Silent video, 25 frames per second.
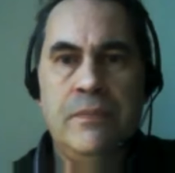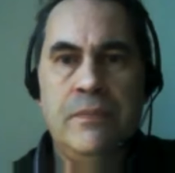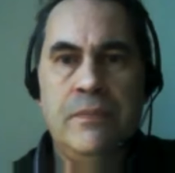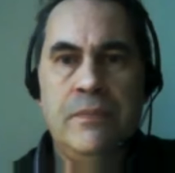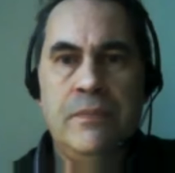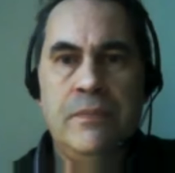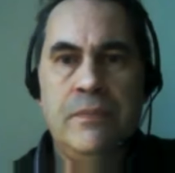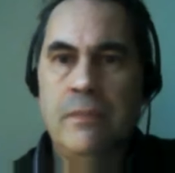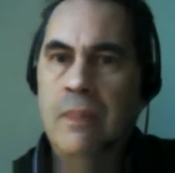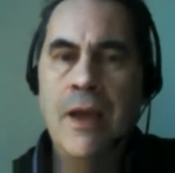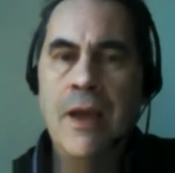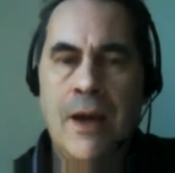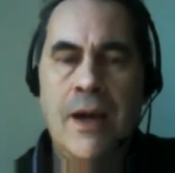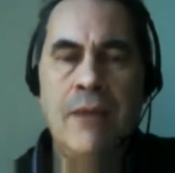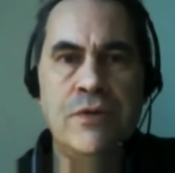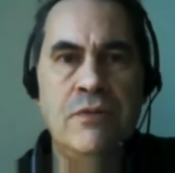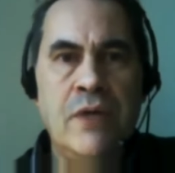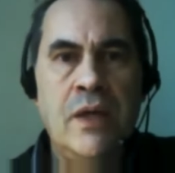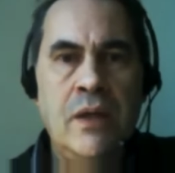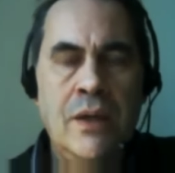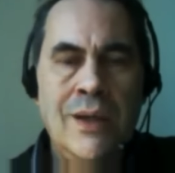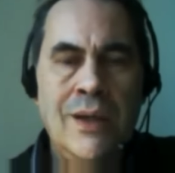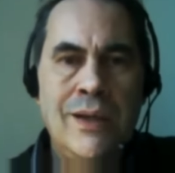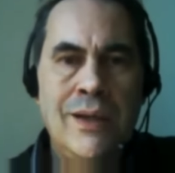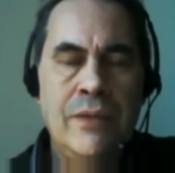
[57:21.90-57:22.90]

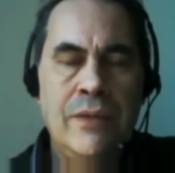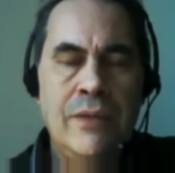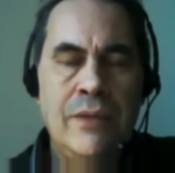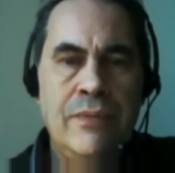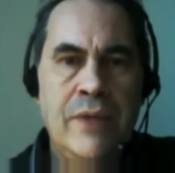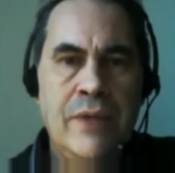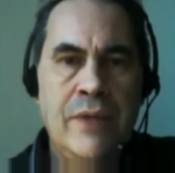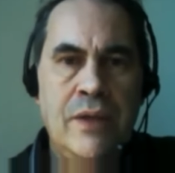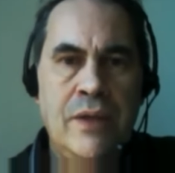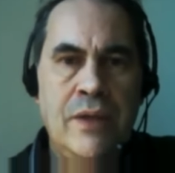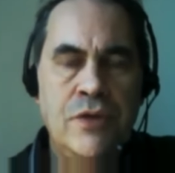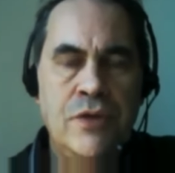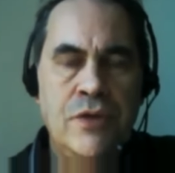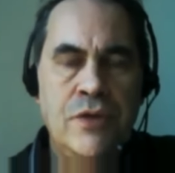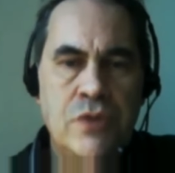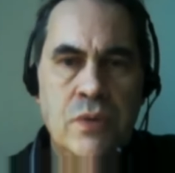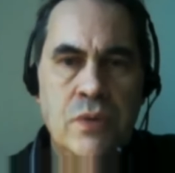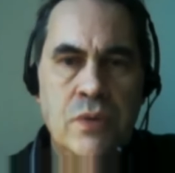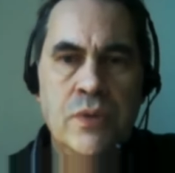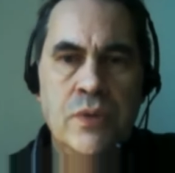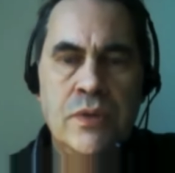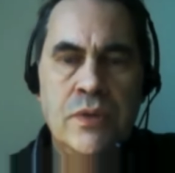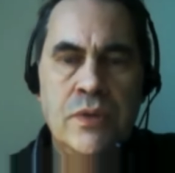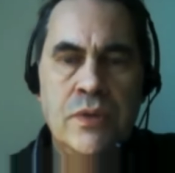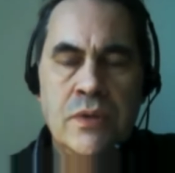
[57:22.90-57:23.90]
yeah, I mean, so
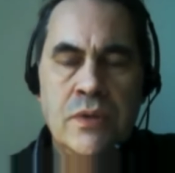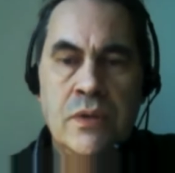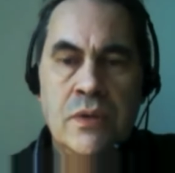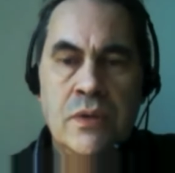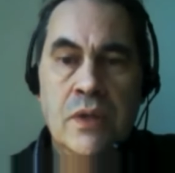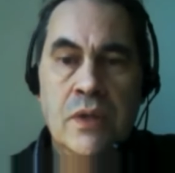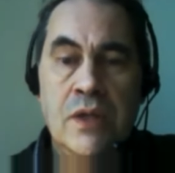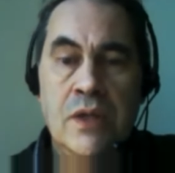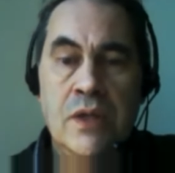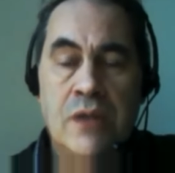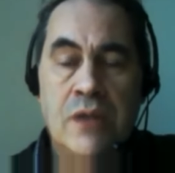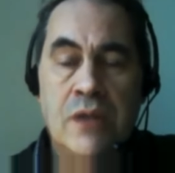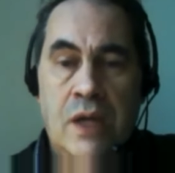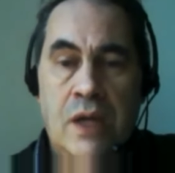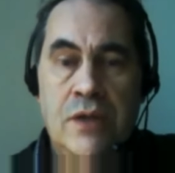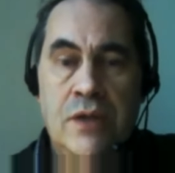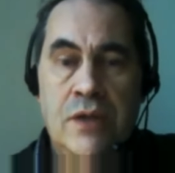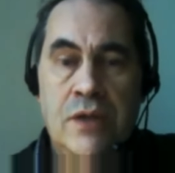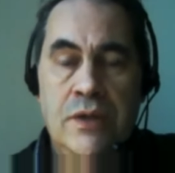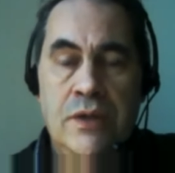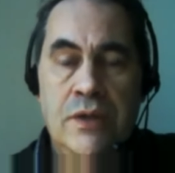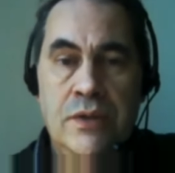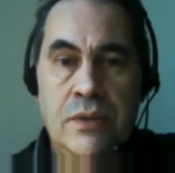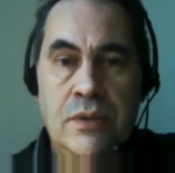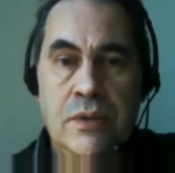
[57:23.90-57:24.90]
then,
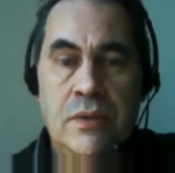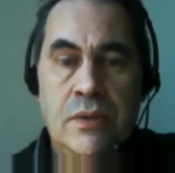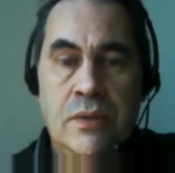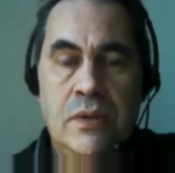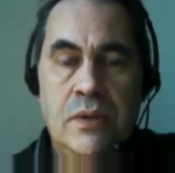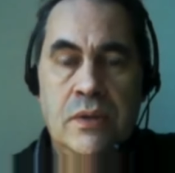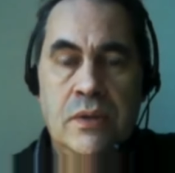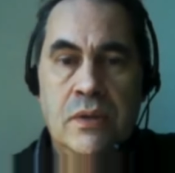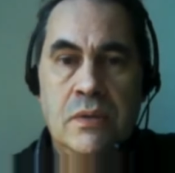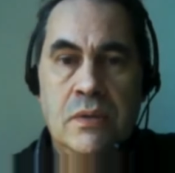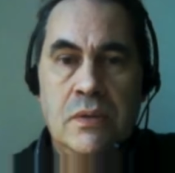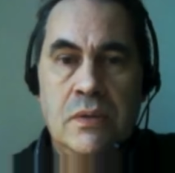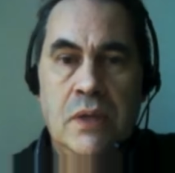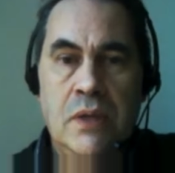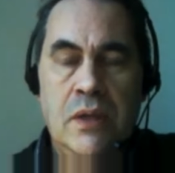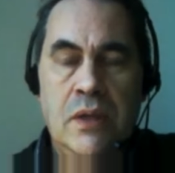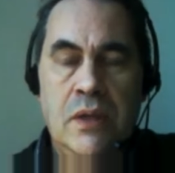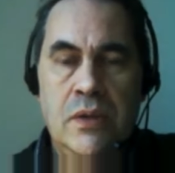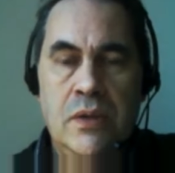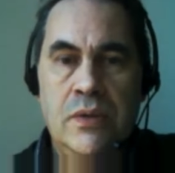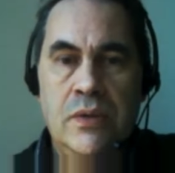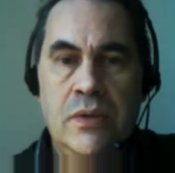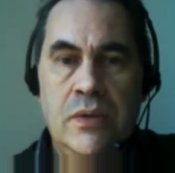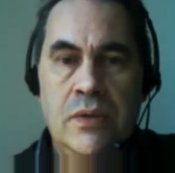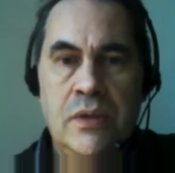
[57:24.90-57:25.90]
then Zeus
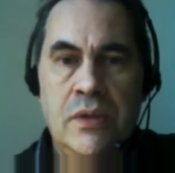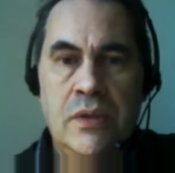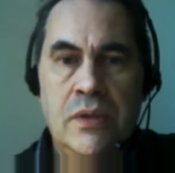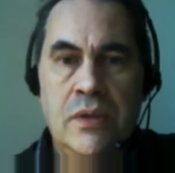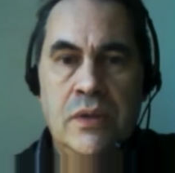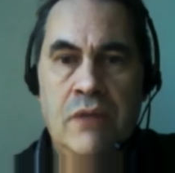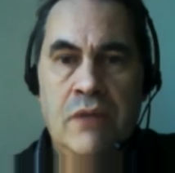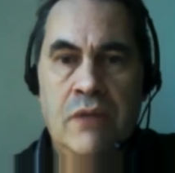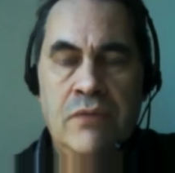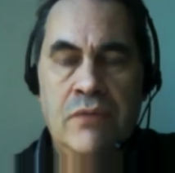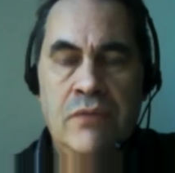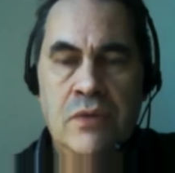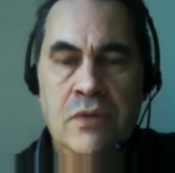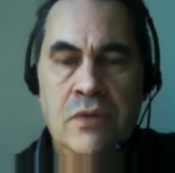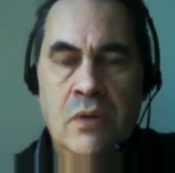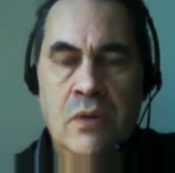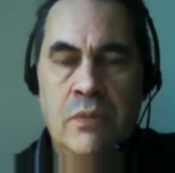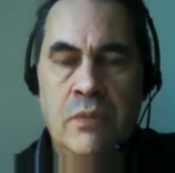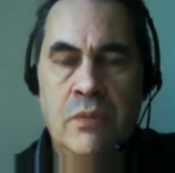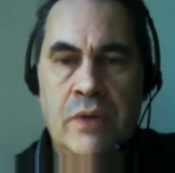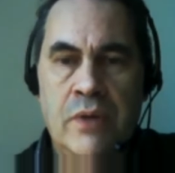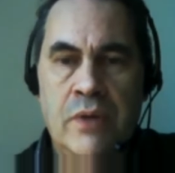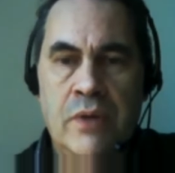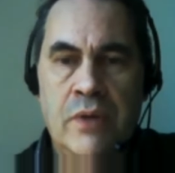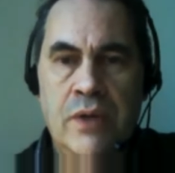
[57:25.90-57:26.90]
is actually doing
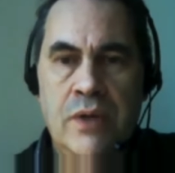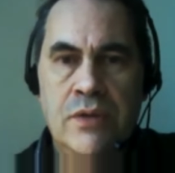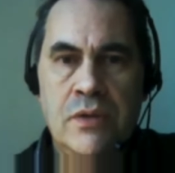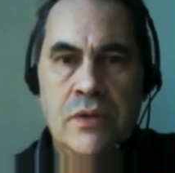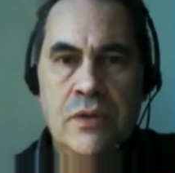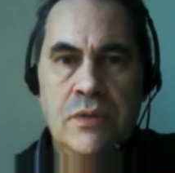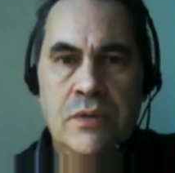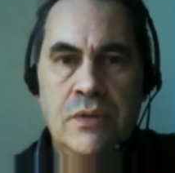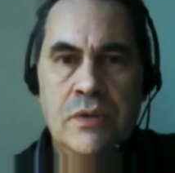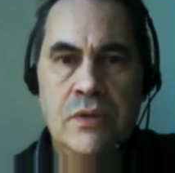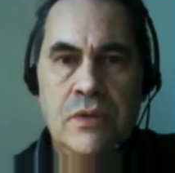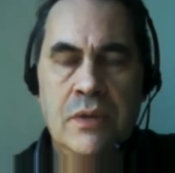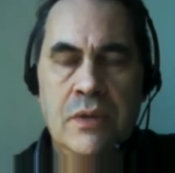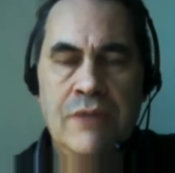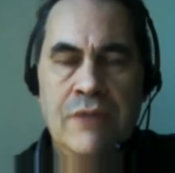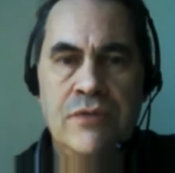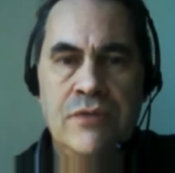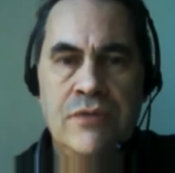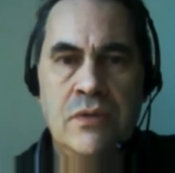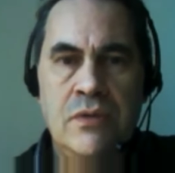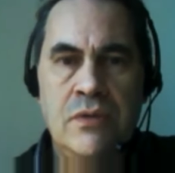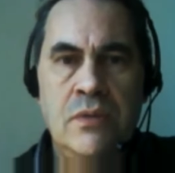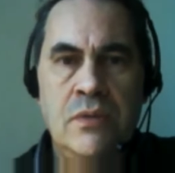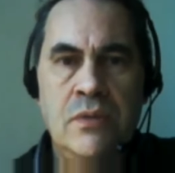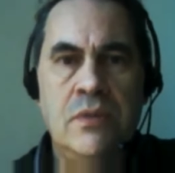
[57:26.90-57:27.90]
a good enough
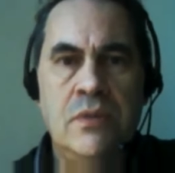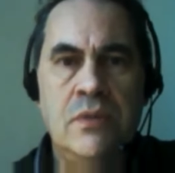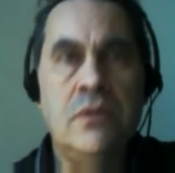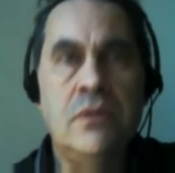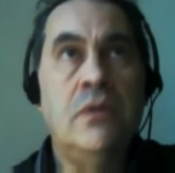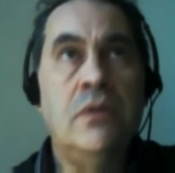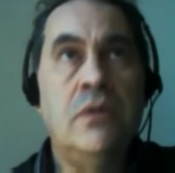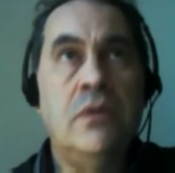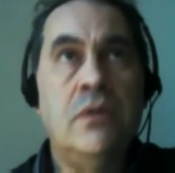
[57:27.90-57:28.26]
job, right?